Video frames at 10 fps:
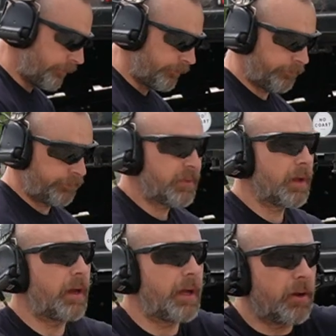to be a
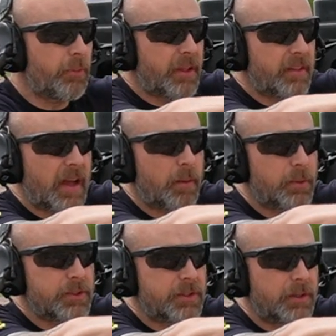pretty
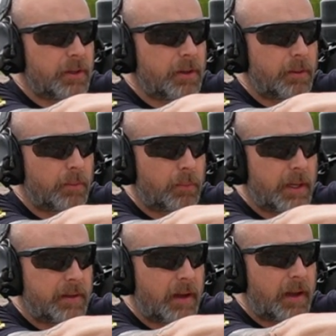decent
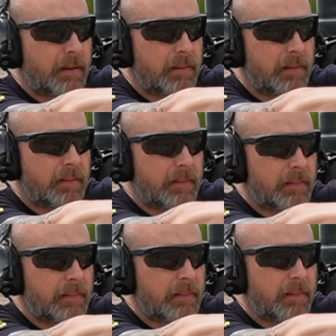red dot for
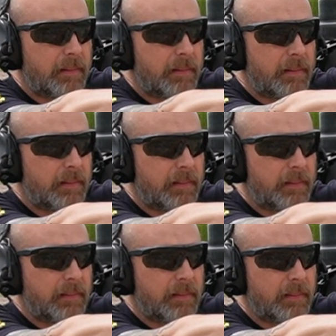the money.
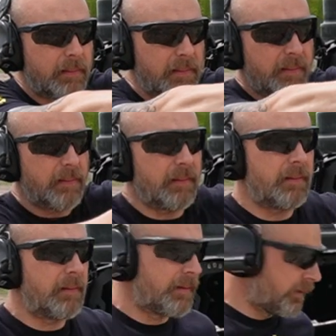Uh, this is going to
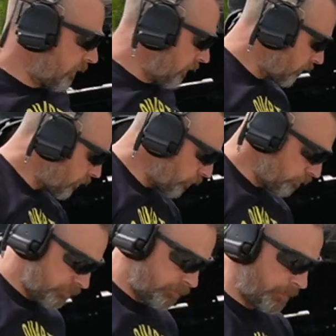be, you know,
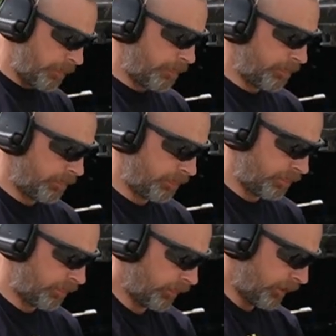coming in
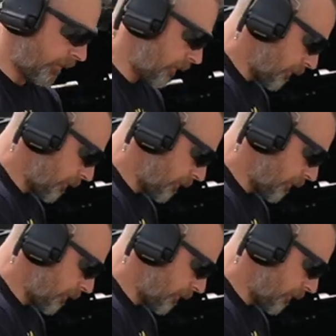under what you